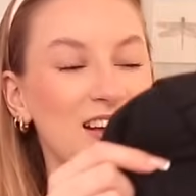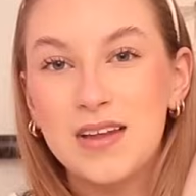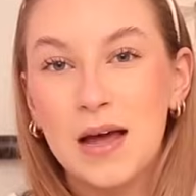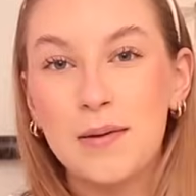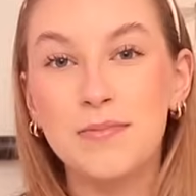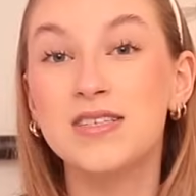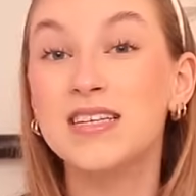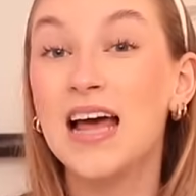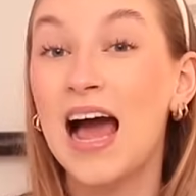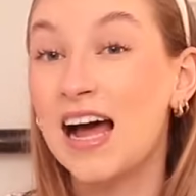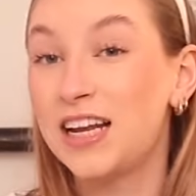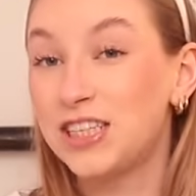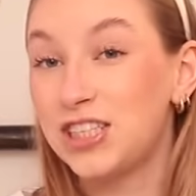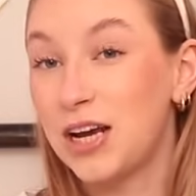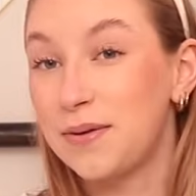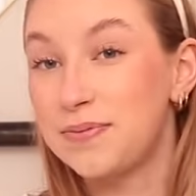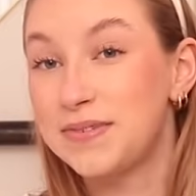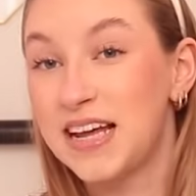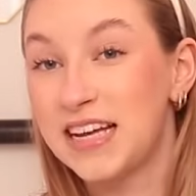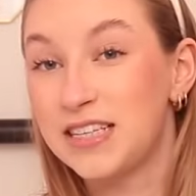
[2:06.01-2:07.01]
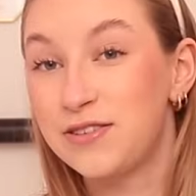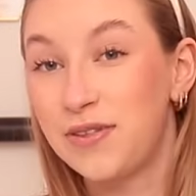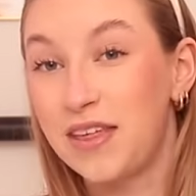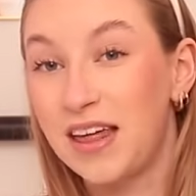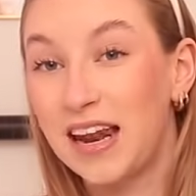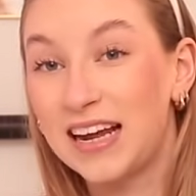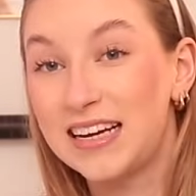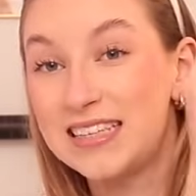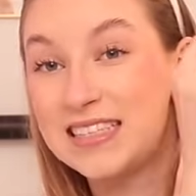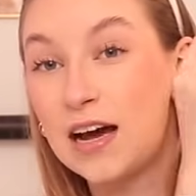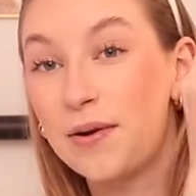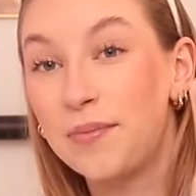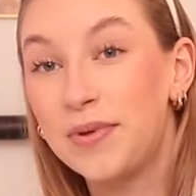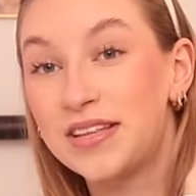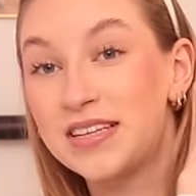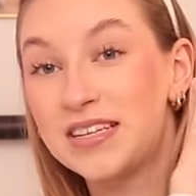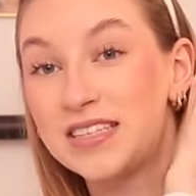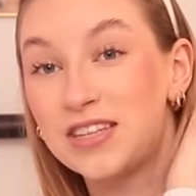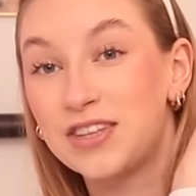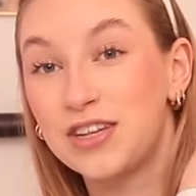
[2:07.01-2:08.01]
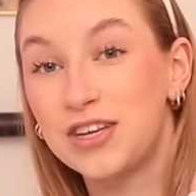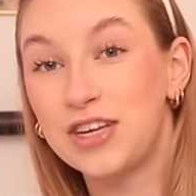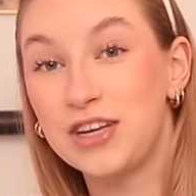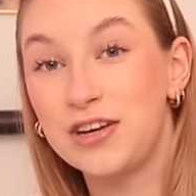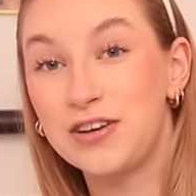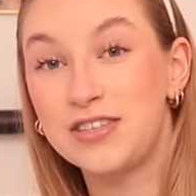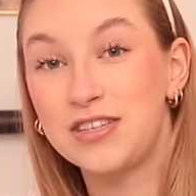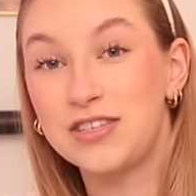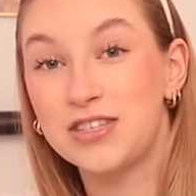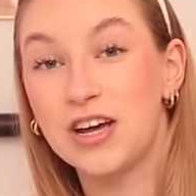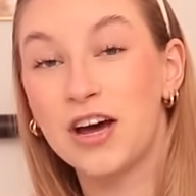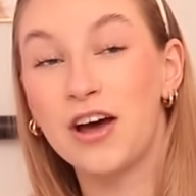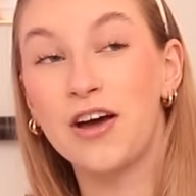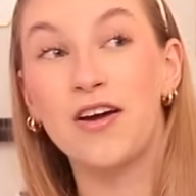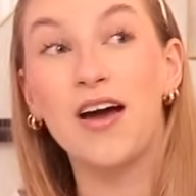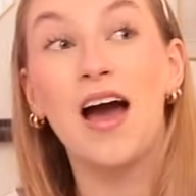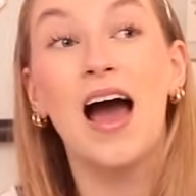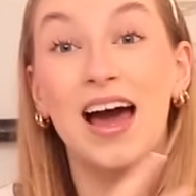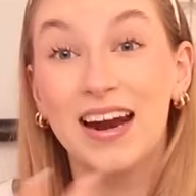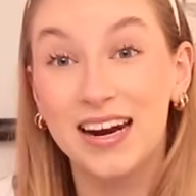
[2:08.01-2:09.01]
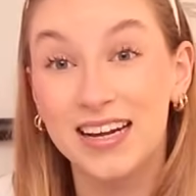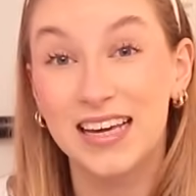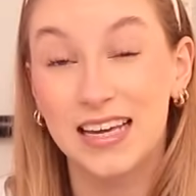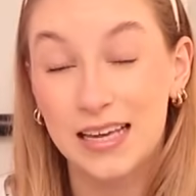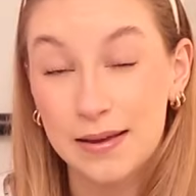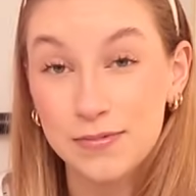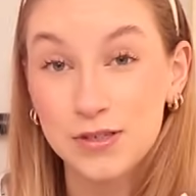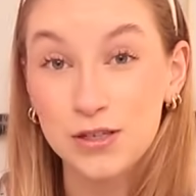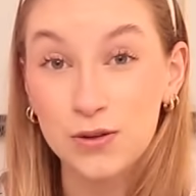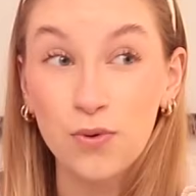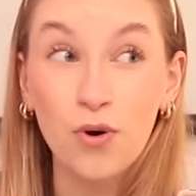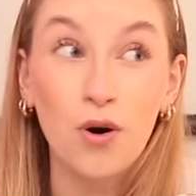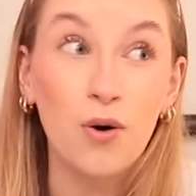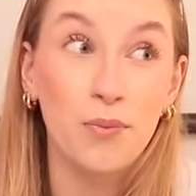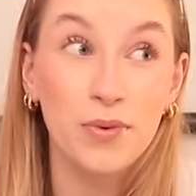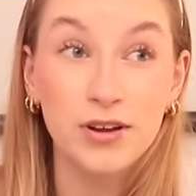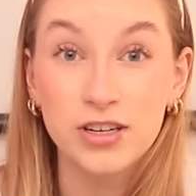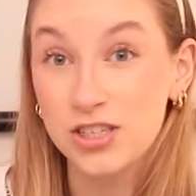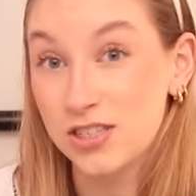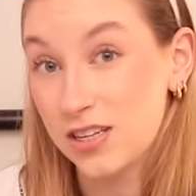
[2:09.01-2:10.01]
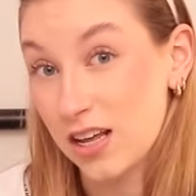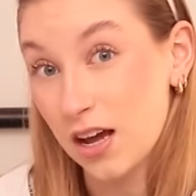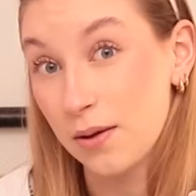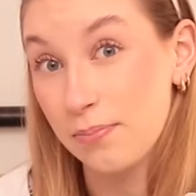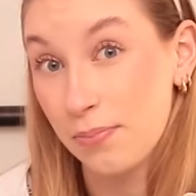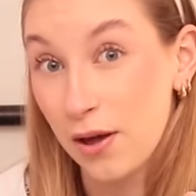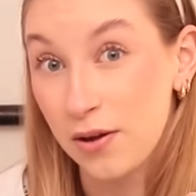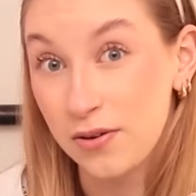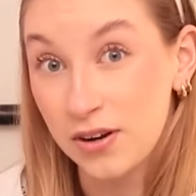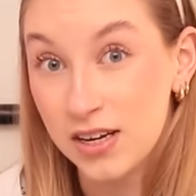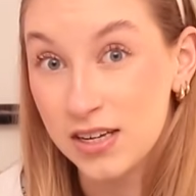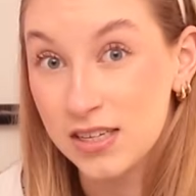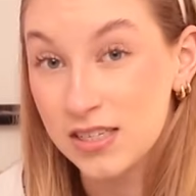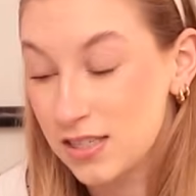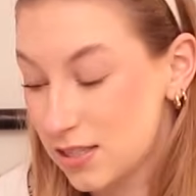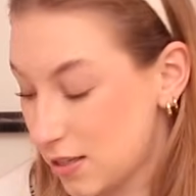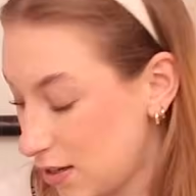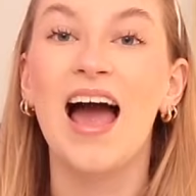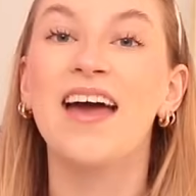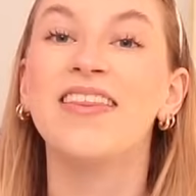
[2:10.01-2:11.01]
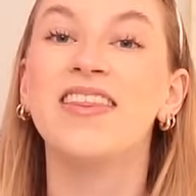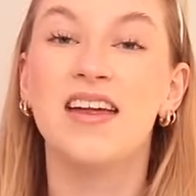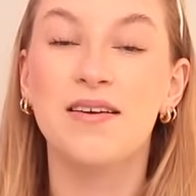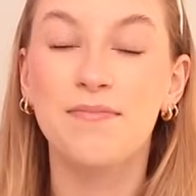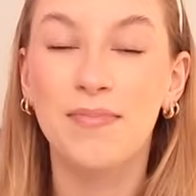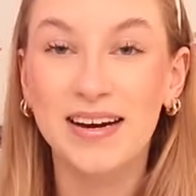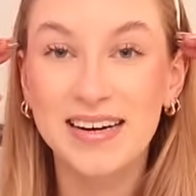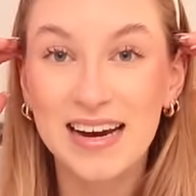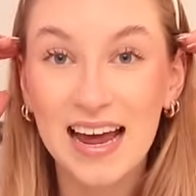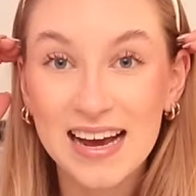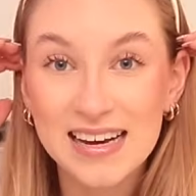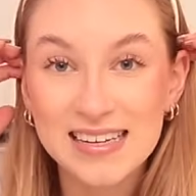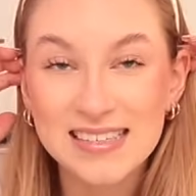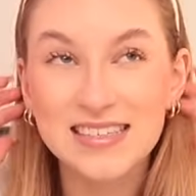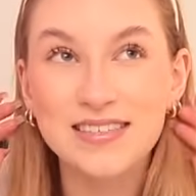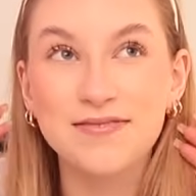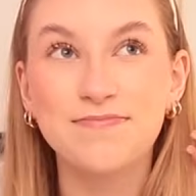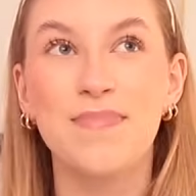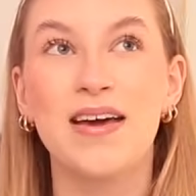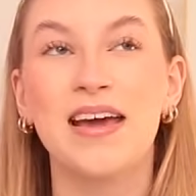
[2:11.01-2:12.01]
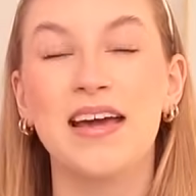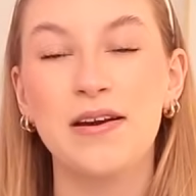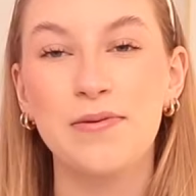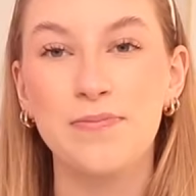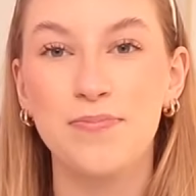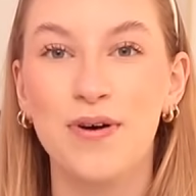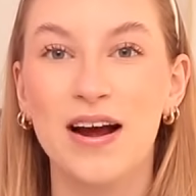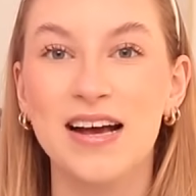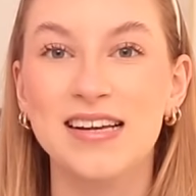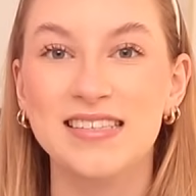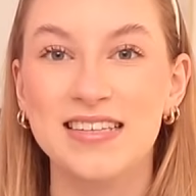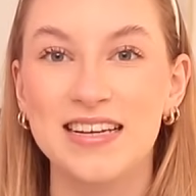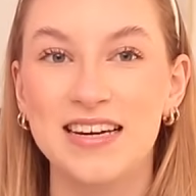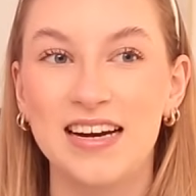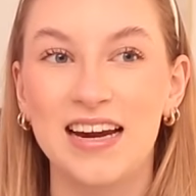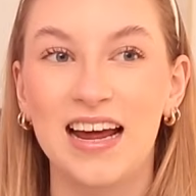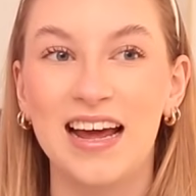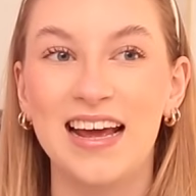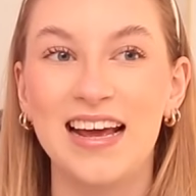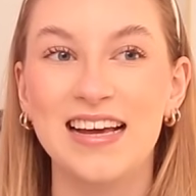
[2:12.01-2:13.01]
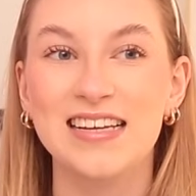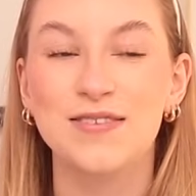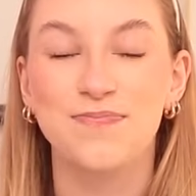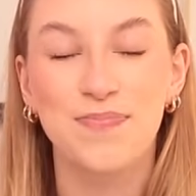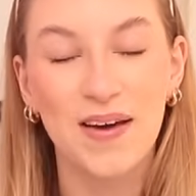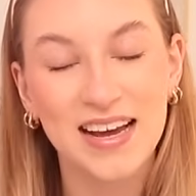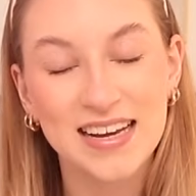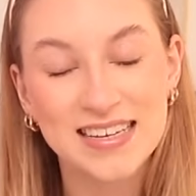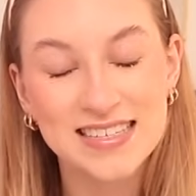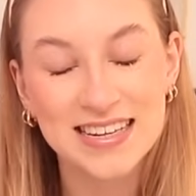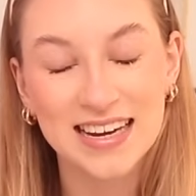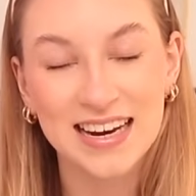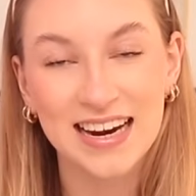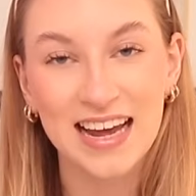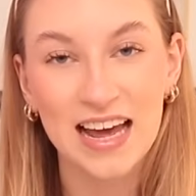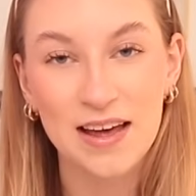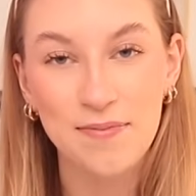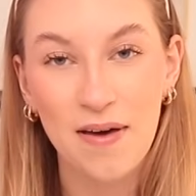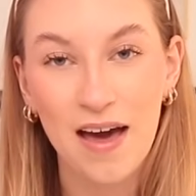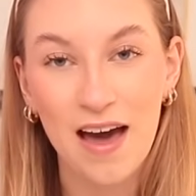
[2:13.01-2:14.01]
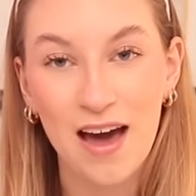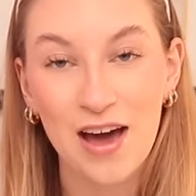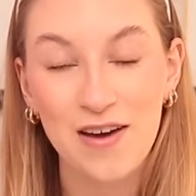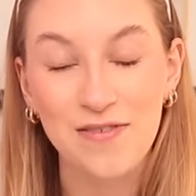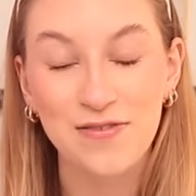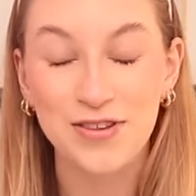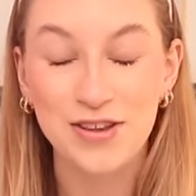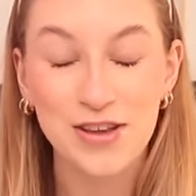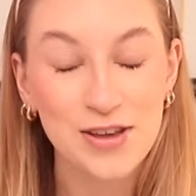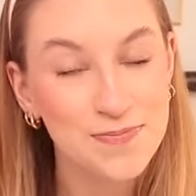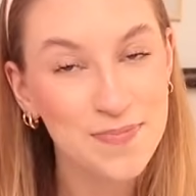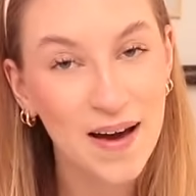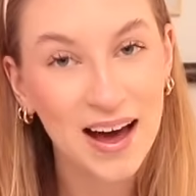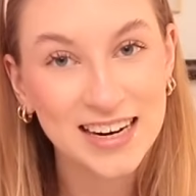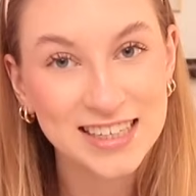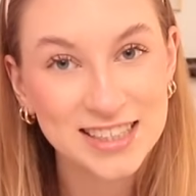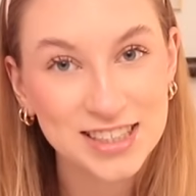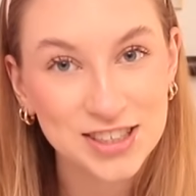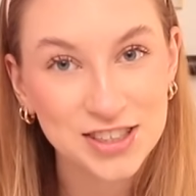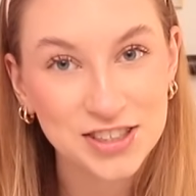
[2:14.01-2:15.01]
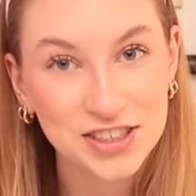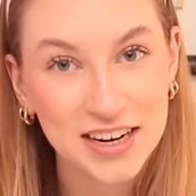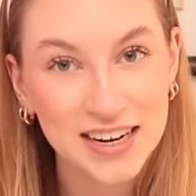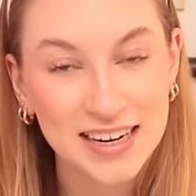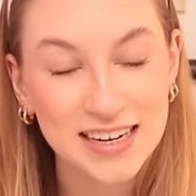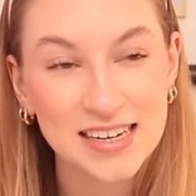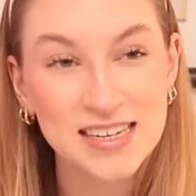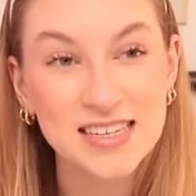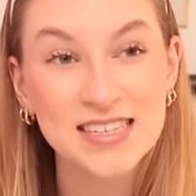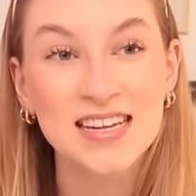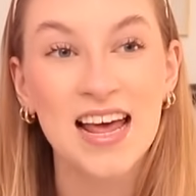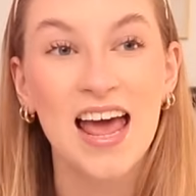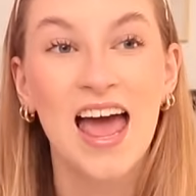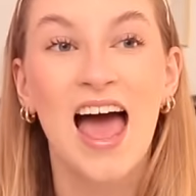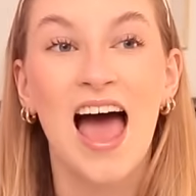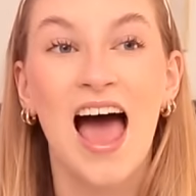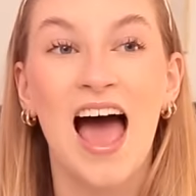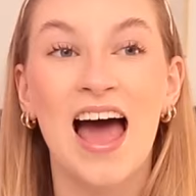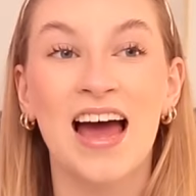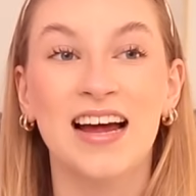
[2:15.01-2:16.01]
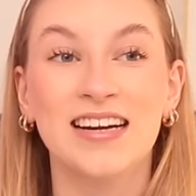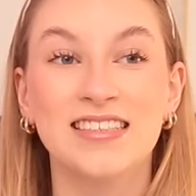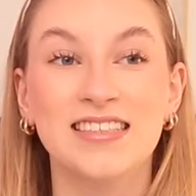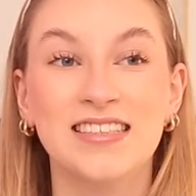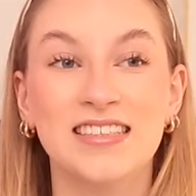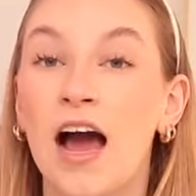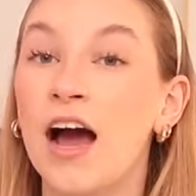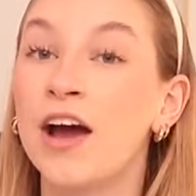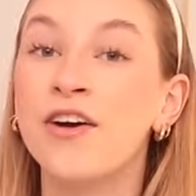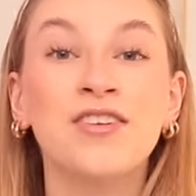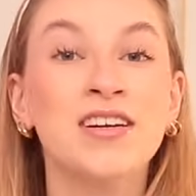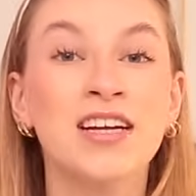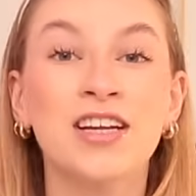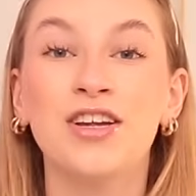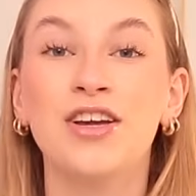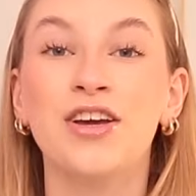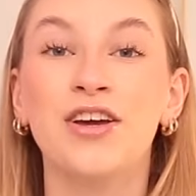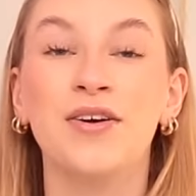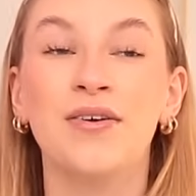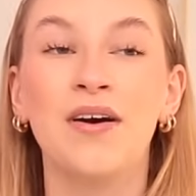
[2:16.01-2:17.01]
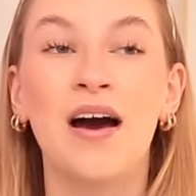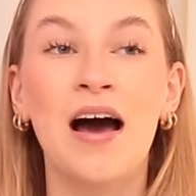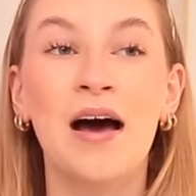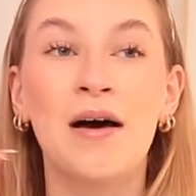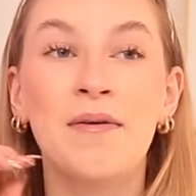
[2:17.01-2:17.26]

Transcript: I'm just actually obsessed with it. Like, tell me this isn't the cutest coat, and it keeps you warm, which is like a bonus. And then my next main present is basically a pair of New Balance trainers. And I already knew